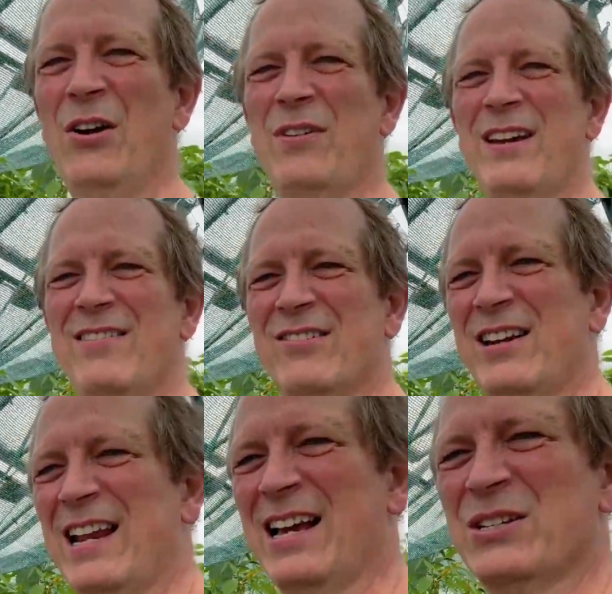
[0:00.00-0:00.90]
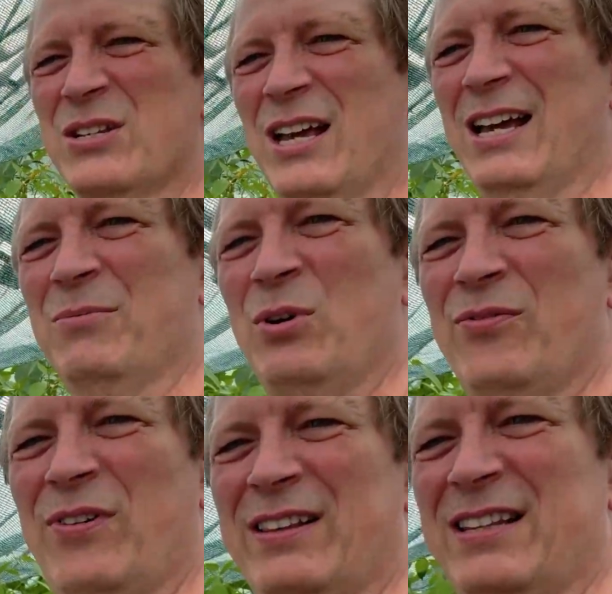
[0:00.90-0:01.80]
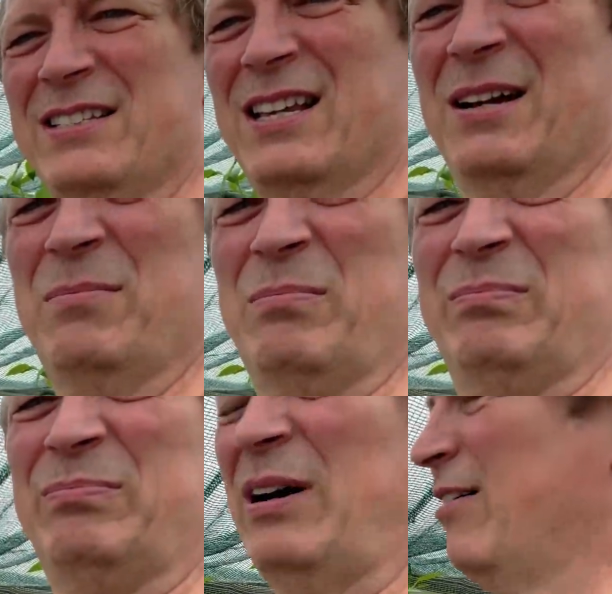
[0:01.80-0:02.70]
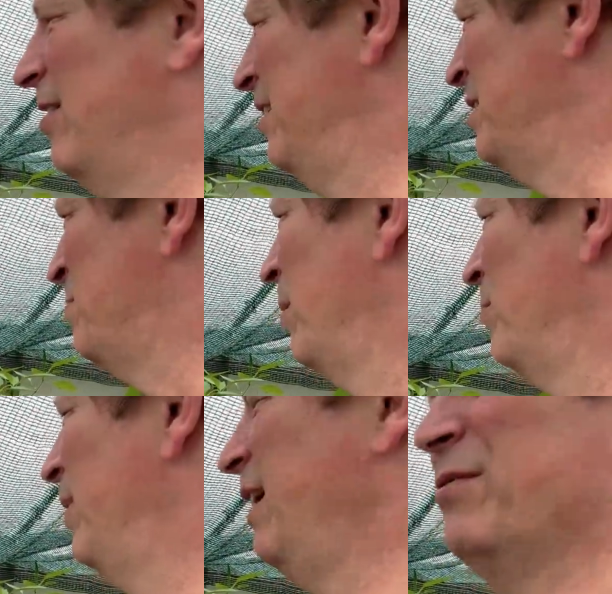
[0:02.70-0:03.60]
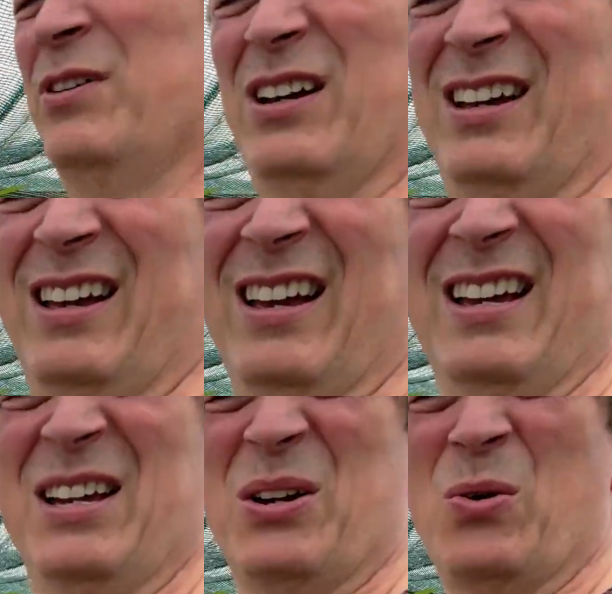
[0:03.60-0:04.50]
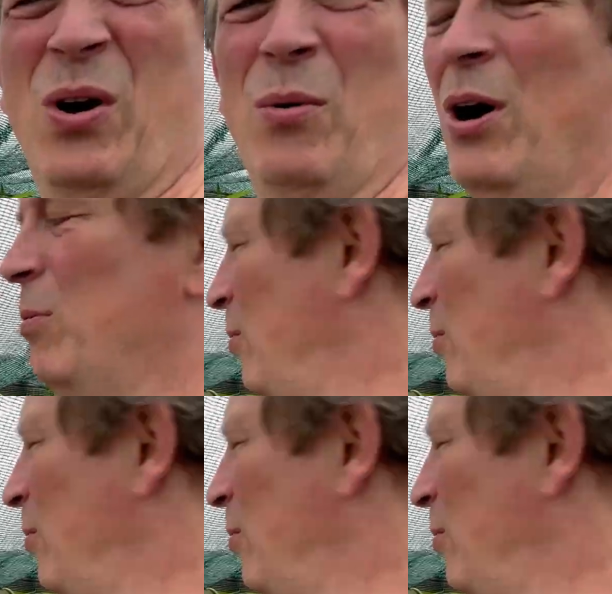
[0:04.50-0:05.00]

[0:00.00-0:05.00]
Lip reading: over here in the greenhouse, we've had this barrel in this pump in here for quite a while,